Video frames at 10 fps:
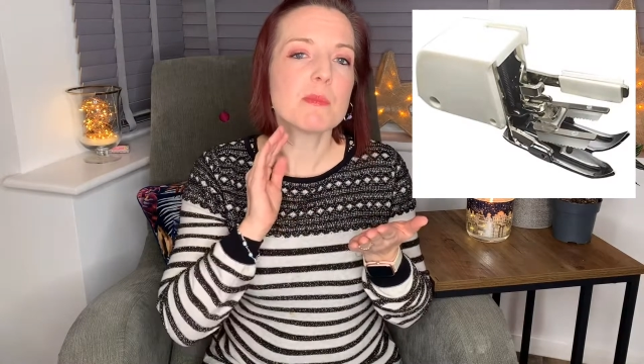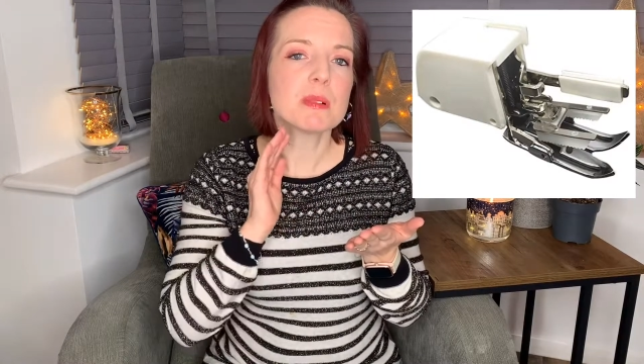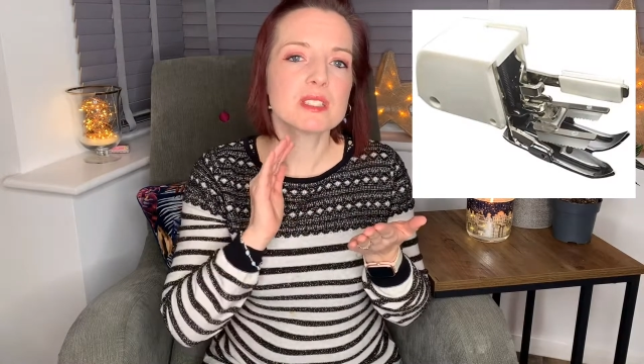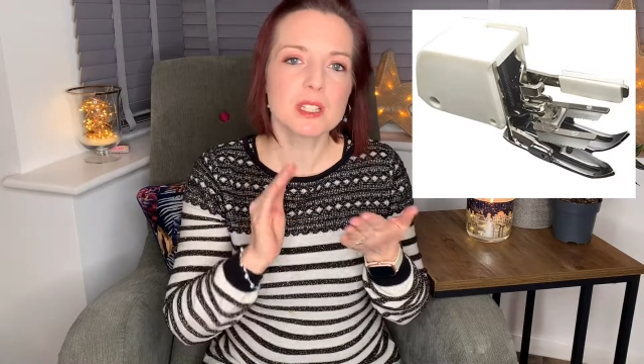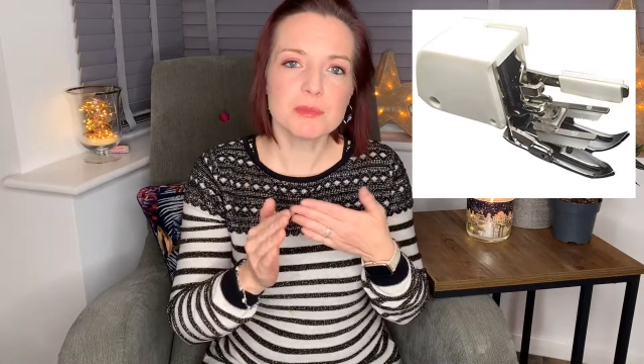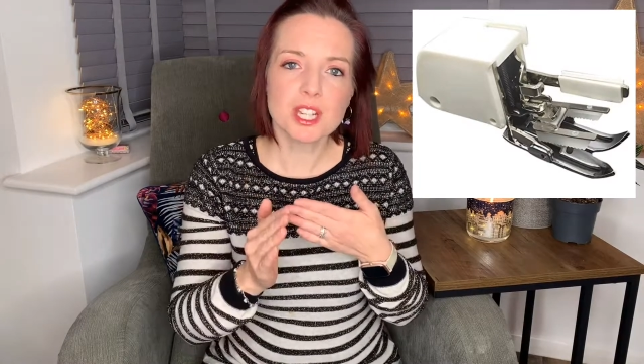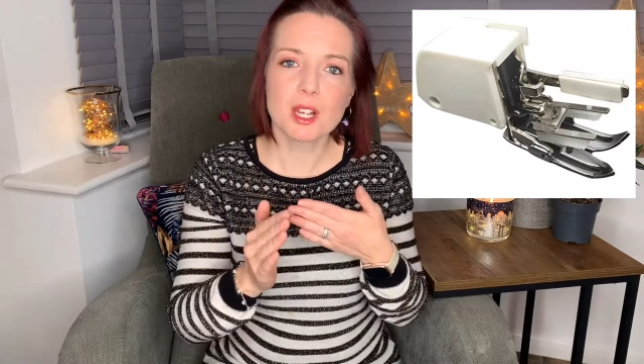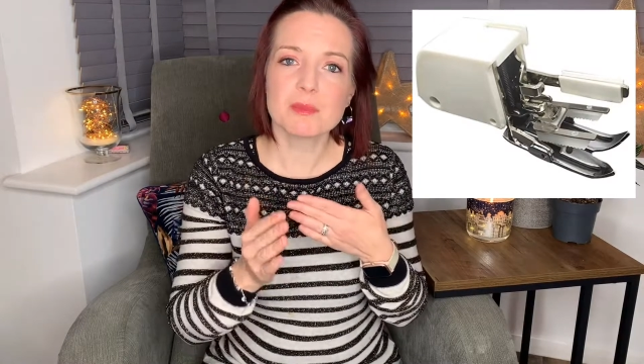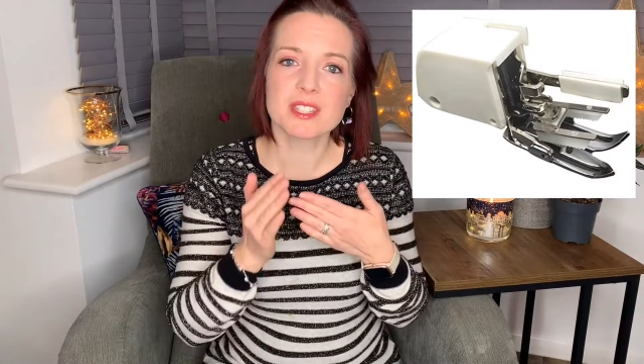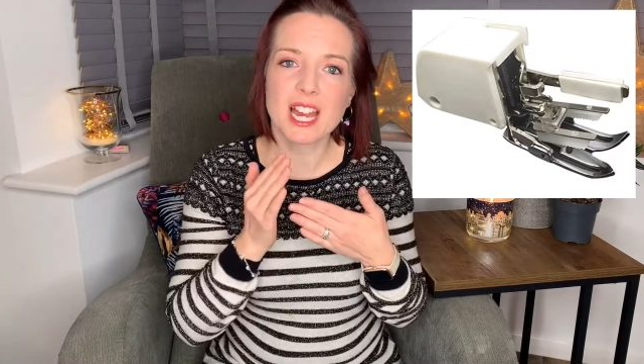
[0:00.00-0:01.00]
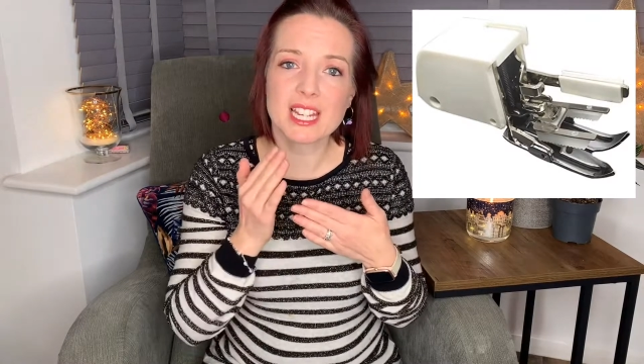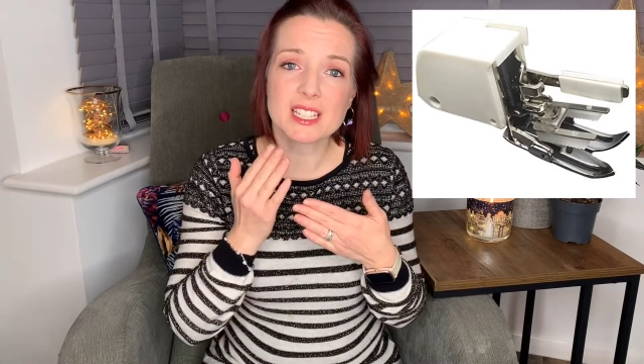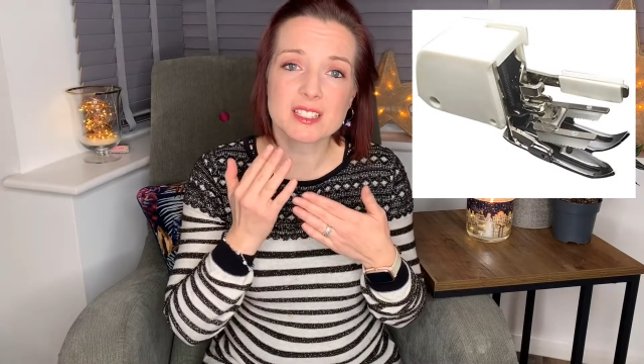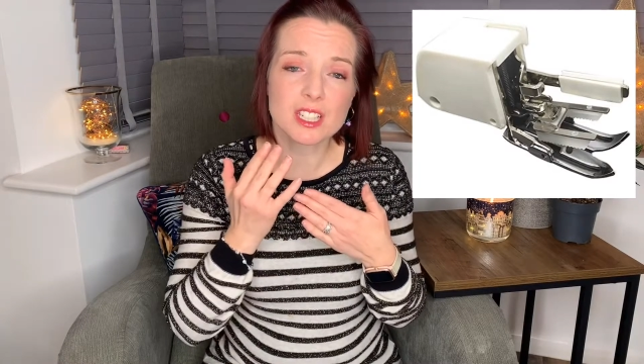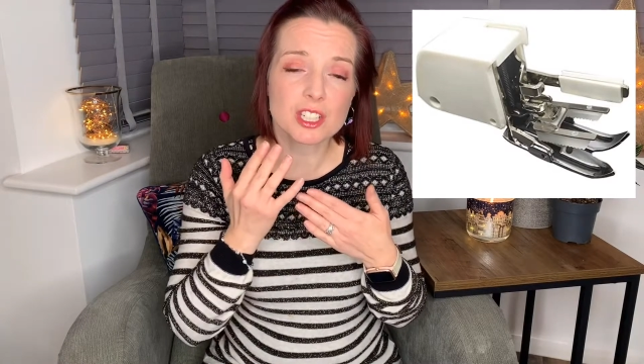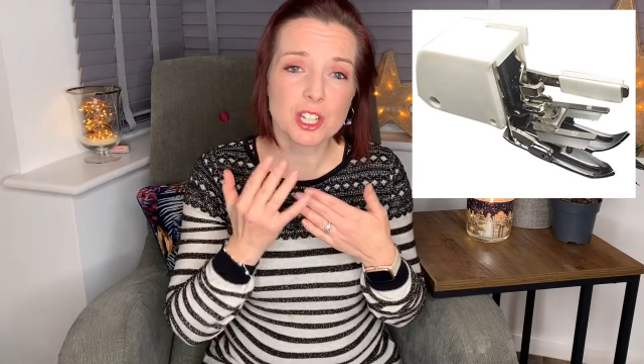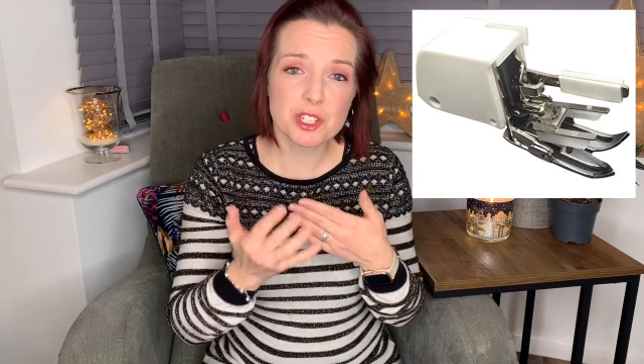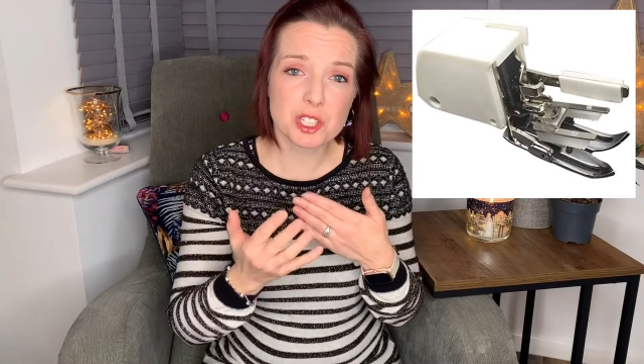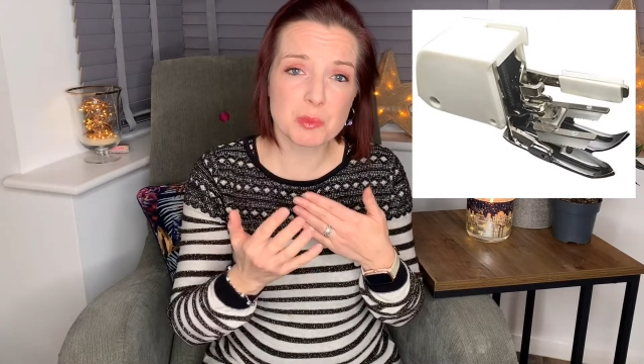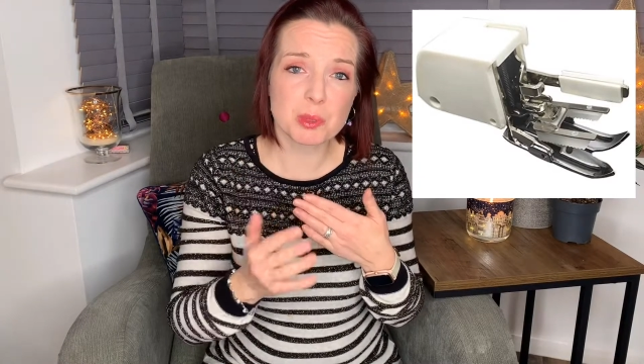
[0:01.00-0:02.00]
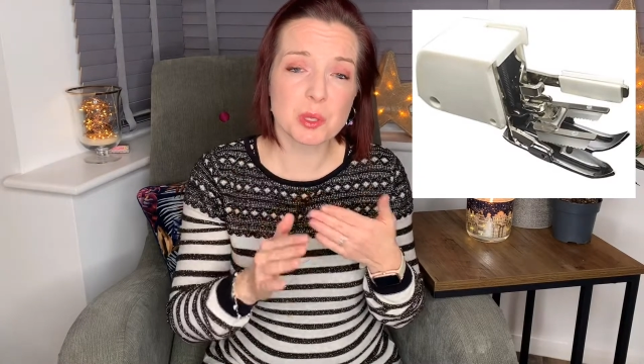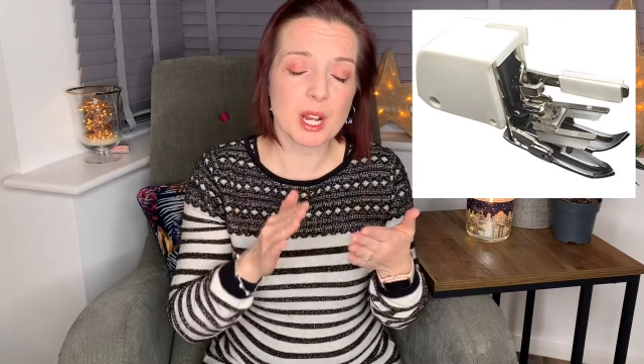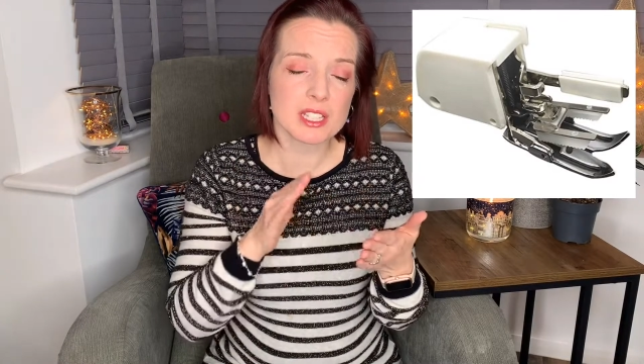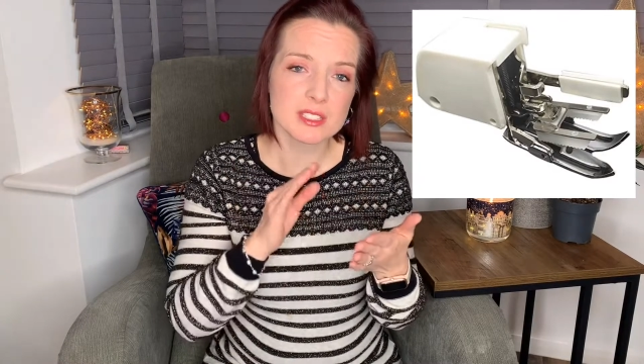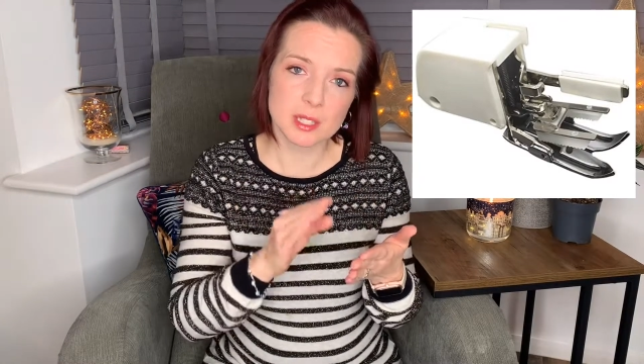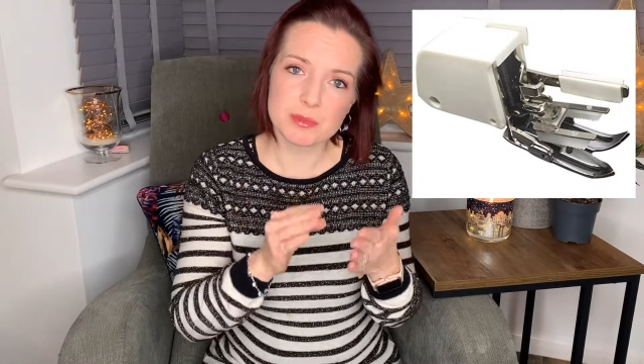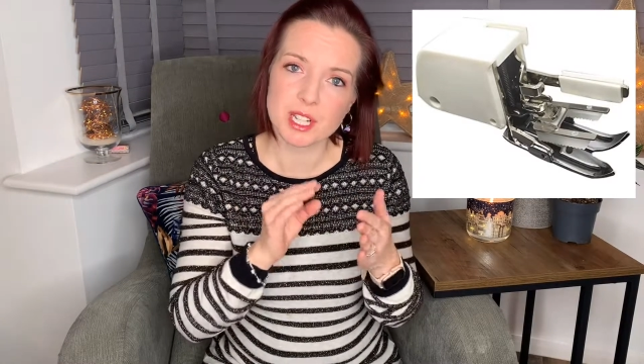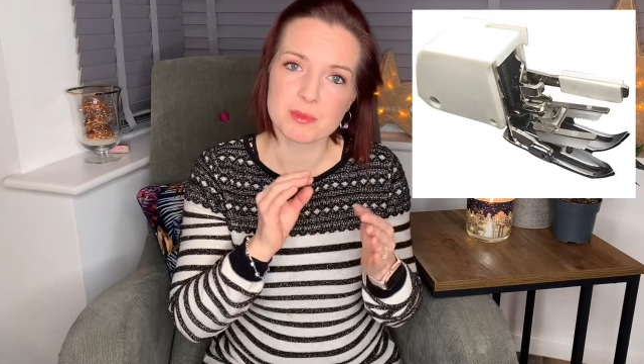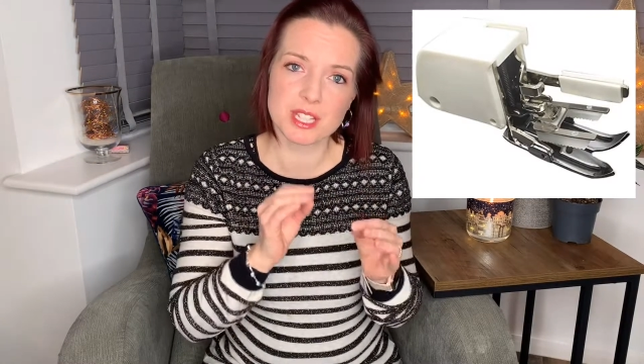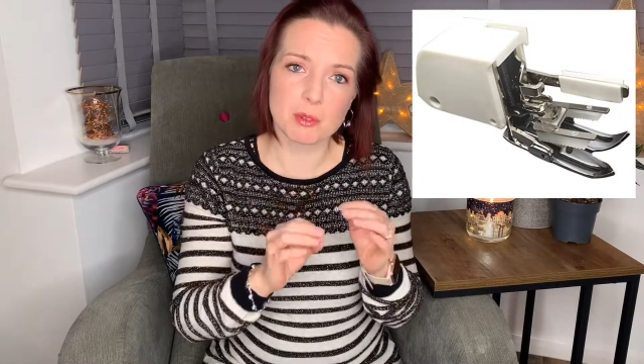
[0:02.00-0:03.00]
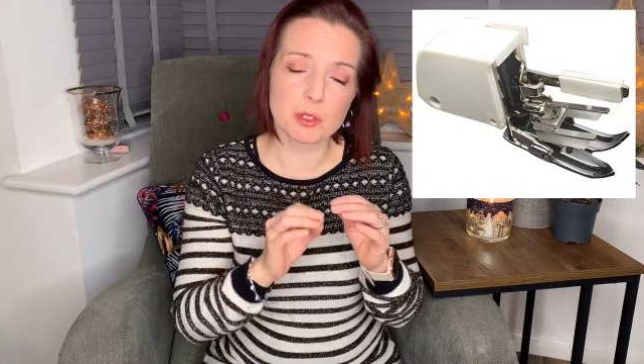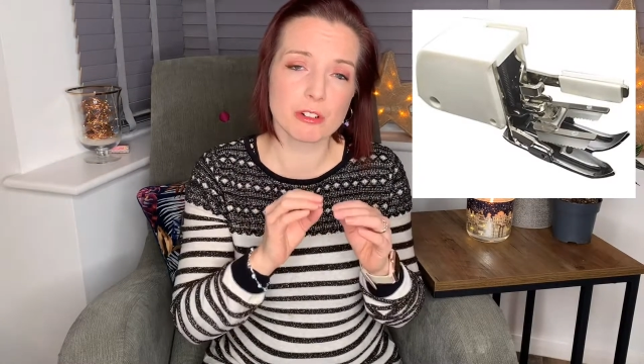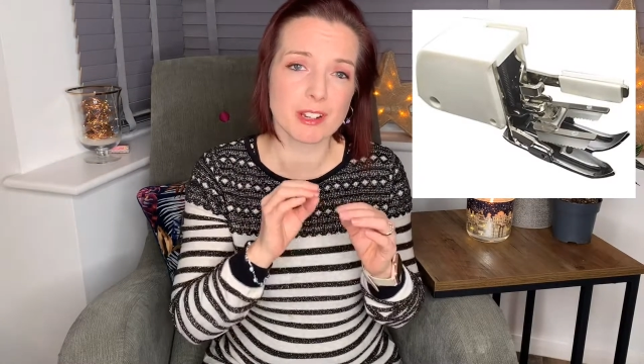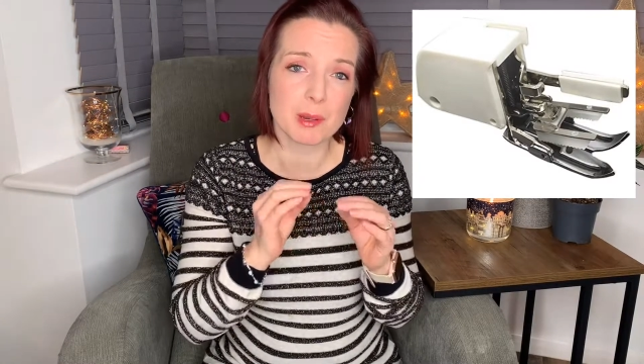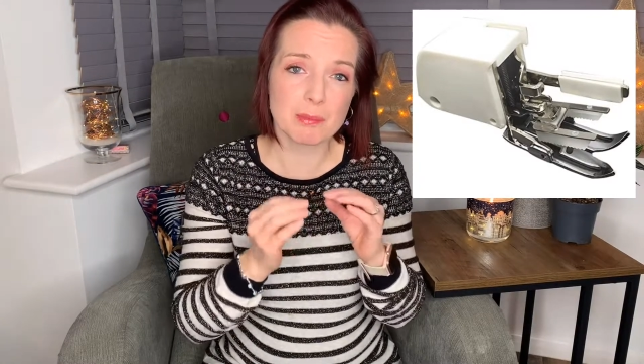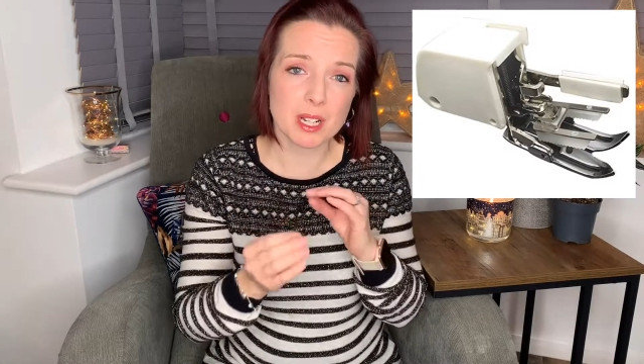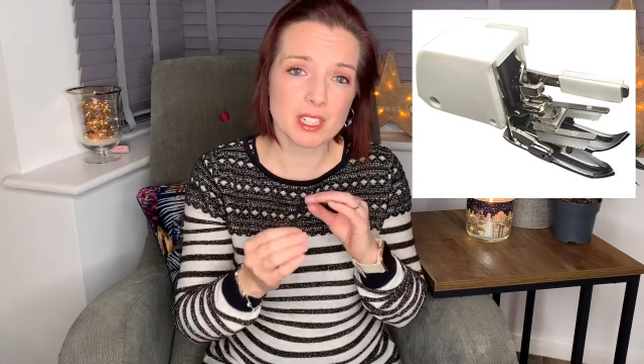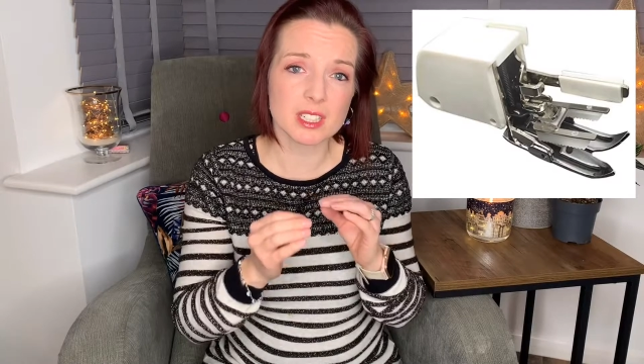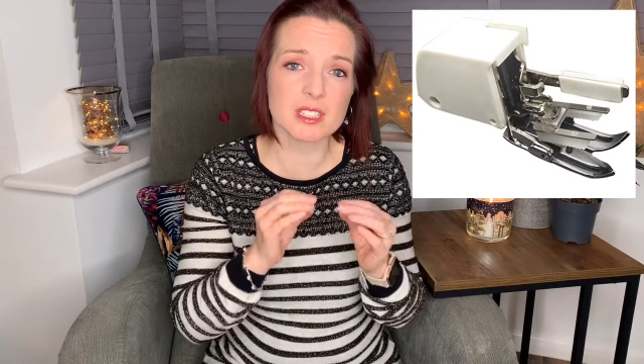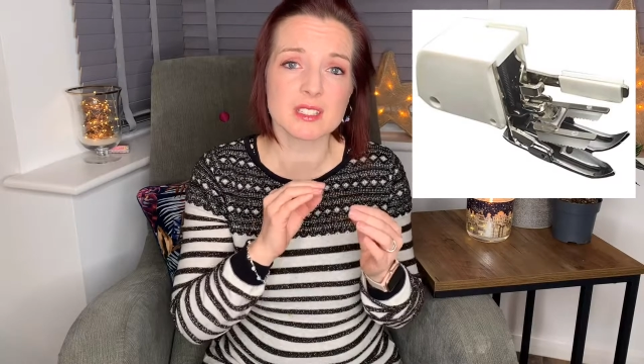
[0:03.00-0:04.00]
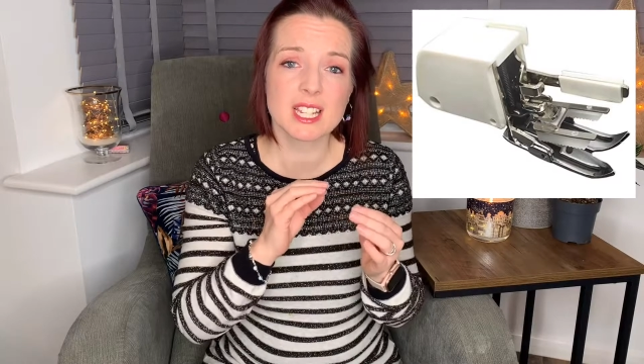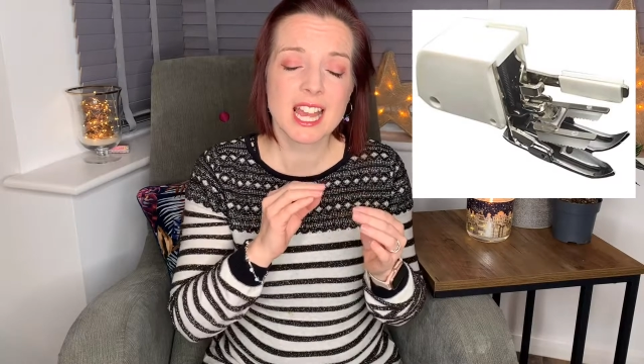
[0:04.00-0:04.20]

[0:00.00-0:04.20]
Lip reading: but sometimes that is noticeable, and sometimes that will create puckers